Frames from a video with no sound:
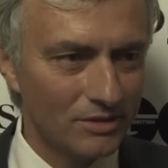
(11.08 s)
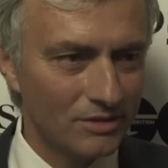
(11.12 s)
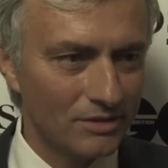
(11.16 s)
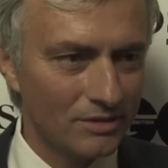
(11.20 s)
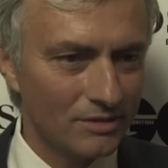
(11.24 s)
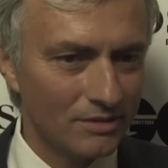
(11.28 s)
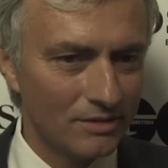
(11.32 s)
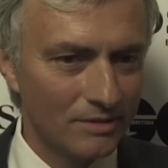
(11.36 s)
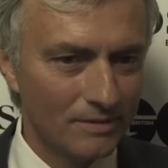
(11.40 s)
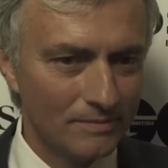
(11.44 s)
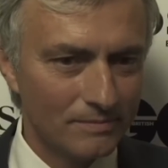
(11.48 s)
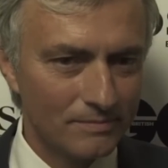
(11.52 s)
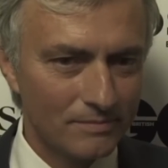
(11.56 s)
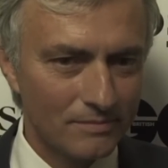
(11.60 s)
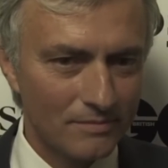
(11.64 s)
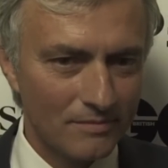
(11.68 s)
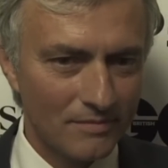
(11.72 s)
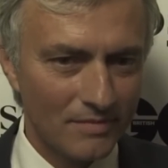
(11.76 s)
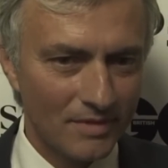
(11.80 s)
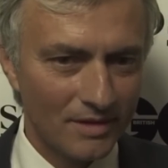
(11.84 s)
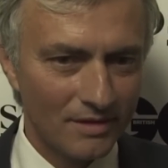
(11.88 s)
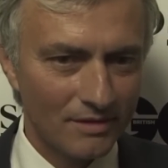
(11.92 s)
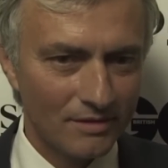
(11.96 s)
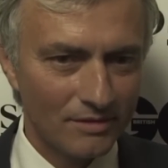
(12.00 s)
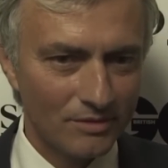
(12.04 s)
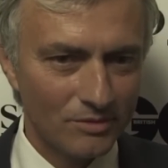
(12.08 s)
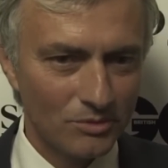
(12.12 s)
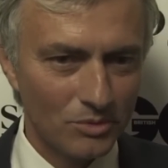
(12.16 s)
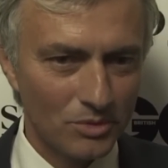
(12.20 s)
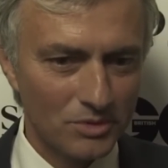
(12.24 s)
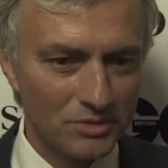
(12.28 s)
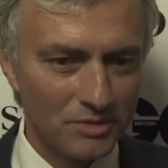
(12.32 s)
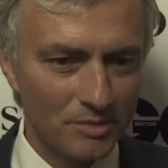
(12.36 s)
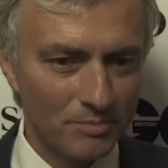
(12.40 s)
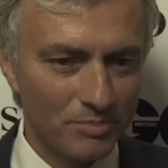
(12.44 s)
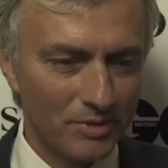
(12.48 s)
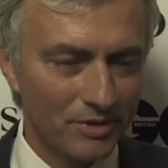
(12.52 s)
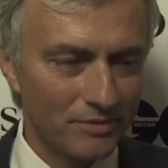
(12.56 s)
year
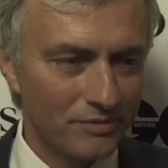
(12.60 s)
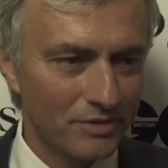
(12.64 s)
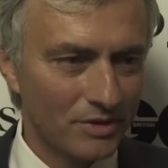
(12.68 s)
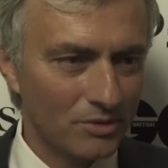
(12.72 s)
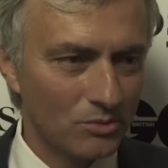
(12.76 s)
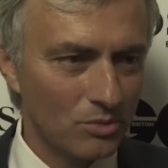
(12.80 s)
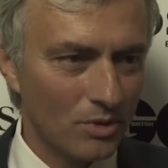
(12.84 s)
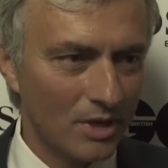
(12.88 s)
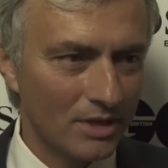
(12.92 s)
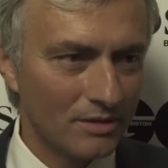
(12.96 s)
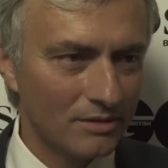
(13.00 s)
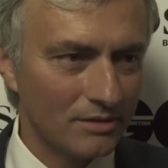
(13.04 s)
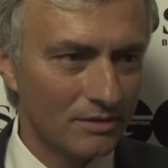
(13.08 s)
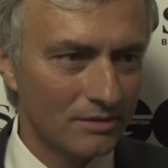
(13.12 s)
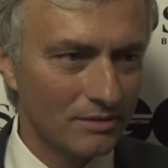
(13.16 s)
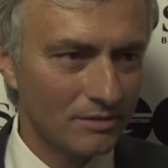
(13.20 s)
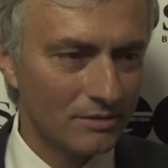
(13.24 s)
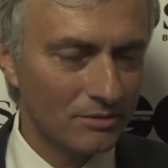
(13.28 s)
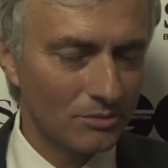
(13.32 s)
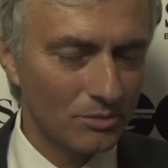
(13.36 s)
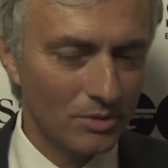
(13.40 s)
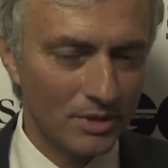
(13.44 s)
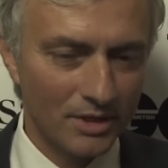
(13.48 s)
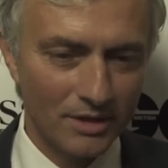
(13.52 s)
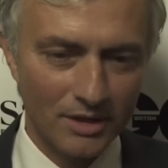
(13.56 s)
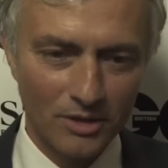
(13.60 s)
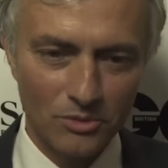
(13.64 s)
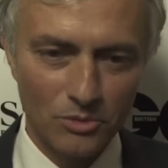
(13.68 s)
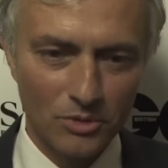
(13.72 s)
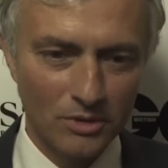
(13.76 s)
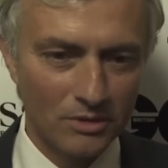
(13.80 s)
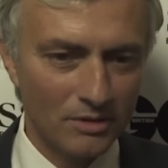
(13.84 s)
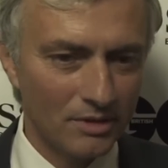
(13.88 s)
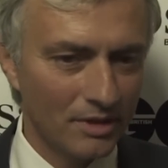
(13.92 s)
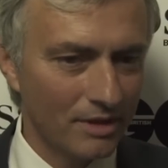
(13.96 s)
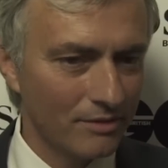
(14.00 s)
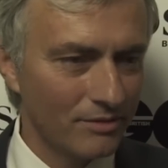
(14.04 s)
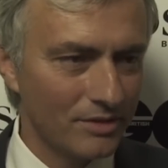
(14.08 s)
was the perfect one, where I
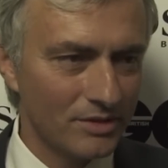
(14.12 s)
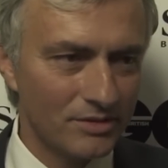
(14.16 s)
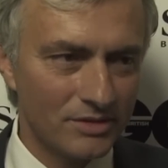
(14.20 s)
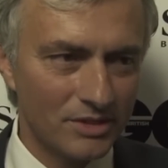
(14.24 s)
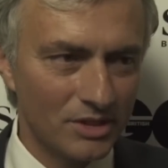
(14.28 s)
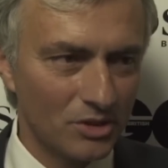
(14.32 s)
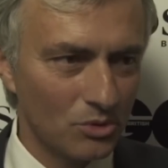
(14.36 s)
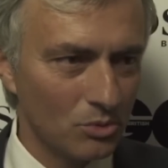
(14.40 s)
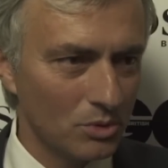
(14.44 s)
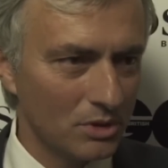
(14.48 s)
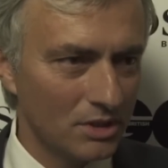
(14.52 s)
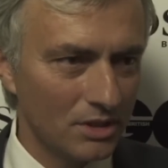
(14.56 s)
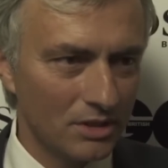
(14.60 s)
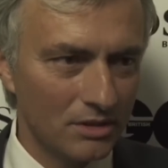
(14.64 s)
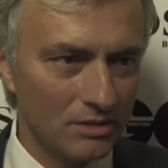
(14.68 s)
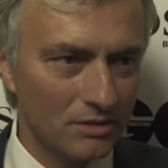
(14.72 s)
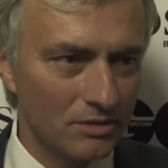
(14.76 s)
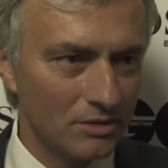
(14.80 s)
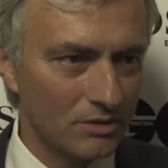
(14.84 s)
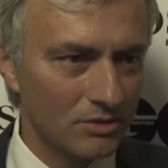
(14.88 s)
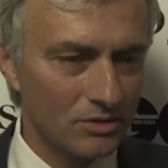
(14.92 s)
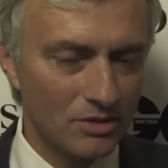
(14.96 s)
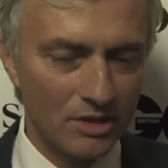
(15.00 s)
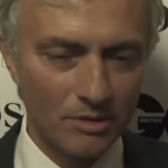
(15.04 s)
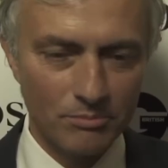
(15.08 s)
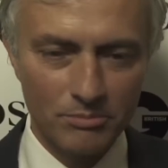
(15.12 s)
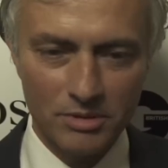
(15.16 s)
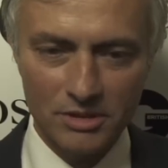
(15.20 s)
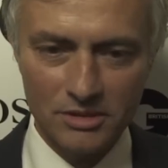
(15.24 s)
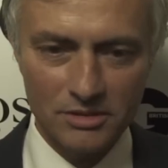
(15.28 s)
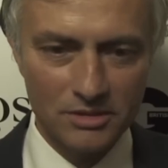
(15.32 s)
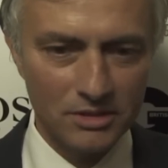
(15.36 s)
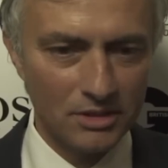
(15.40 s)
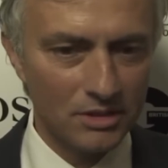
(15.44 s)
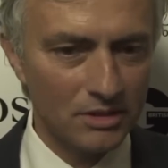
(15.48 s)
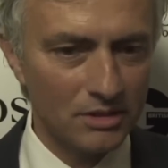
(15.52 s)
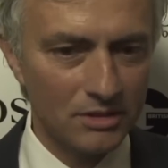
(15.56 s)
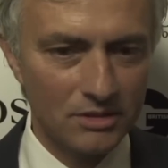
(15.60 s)
won everything with Inter,
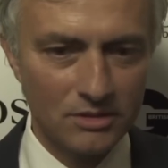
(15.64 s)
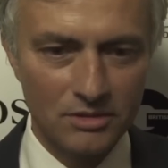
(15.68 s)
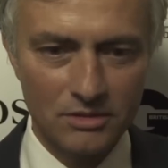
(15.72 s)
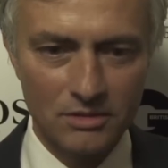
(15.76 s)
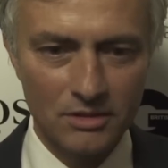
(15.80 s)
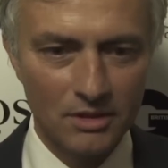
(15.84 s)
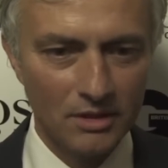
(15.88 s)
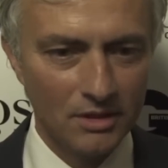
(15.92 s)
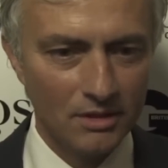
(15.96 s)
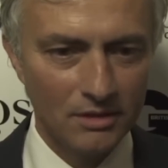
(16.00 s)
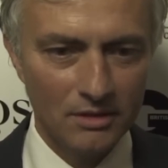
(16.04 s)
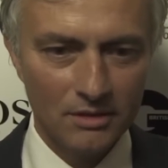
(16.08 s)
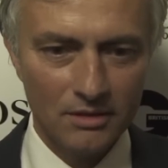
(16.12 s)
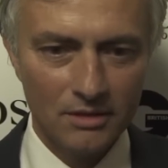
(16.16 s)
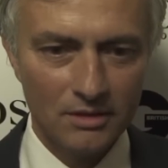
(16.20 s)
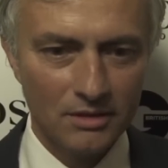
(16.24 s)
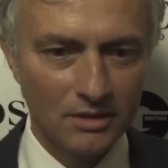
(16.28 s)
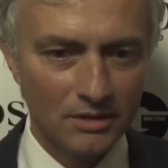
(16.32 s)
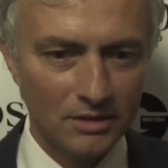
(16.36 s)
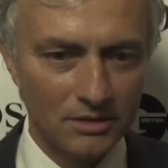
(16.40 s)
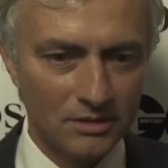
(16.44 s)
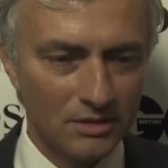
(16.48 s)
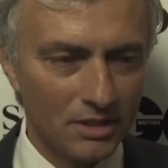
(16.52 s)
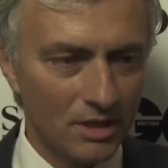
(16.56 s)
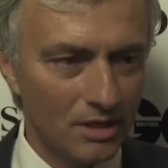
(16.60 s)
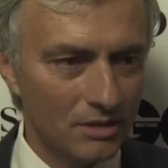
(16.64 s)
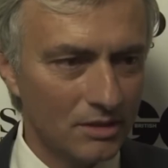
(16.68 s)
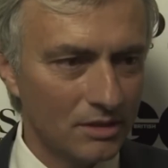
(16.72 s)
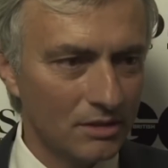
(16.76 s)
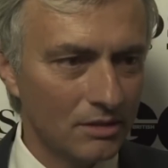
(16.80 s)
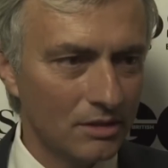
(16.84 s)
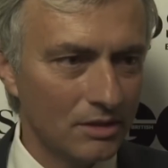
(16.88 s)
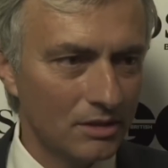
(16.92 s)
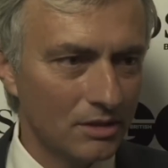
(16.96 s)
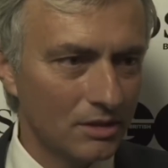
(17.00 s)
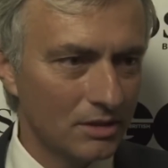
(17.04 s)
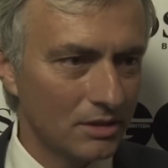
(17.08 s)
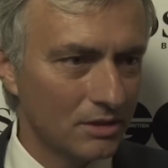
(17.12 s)
Champions Leagues,
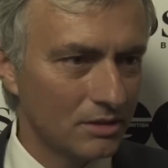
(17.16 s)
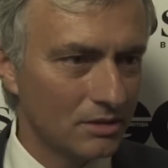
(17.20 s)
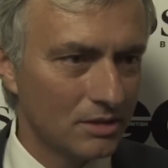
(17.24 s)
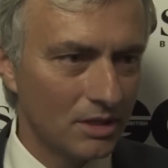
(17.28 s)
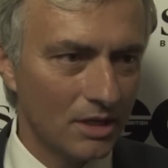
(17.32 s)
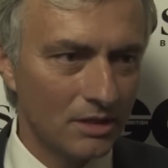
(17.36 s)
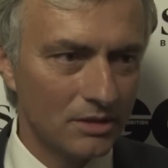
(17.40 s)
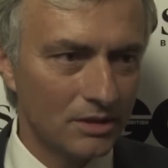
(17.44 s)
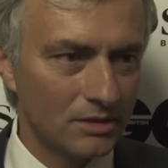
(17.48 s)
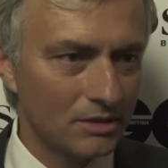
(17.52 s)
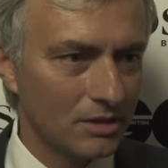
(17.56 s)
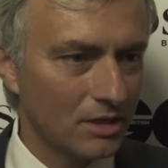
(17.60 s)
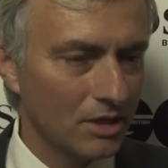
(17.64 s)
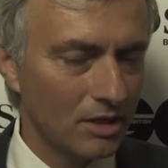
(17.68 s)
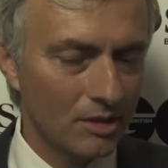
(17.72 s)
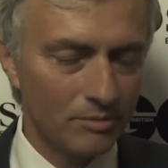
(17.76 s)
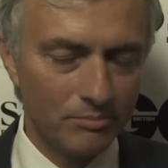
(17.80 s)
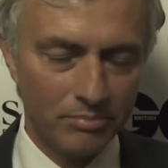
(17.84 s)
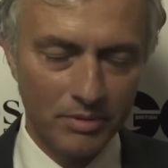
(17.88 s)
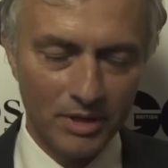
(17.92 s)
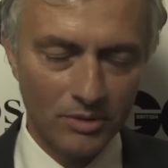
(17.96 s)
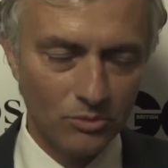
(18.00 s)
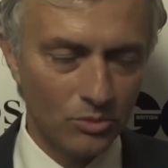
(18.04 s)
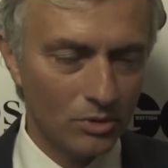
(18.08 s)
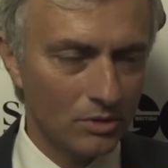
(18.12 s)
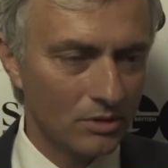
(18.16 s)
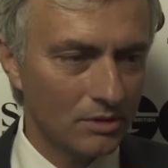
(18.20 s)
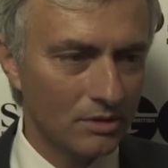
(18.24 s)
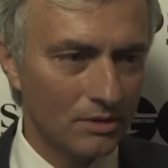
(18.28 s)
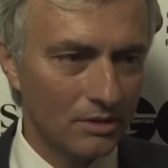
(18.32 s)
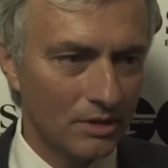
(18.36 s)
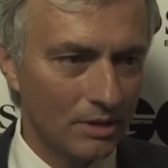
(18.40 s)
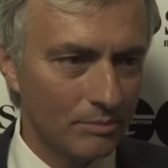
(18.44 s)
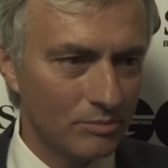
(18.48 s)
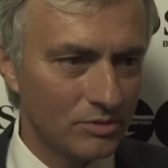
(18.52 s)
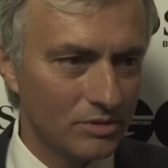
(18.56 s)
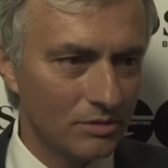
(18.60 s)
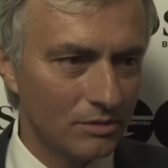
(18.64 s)
Italian League, Italian Cup. I
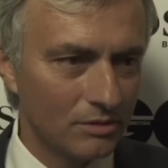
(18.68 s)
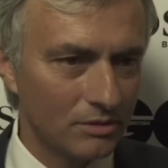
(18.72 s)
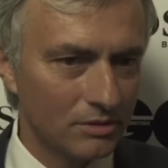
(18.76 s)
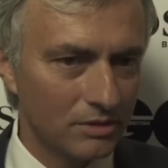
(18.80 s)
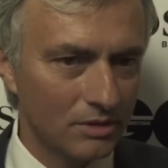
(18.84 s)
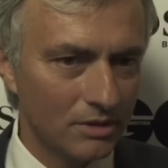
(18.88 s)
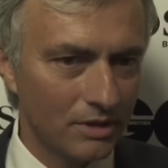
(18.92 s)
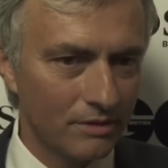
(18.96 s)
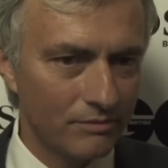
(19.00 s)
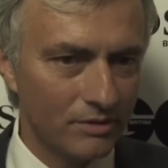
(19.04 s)
won absolutely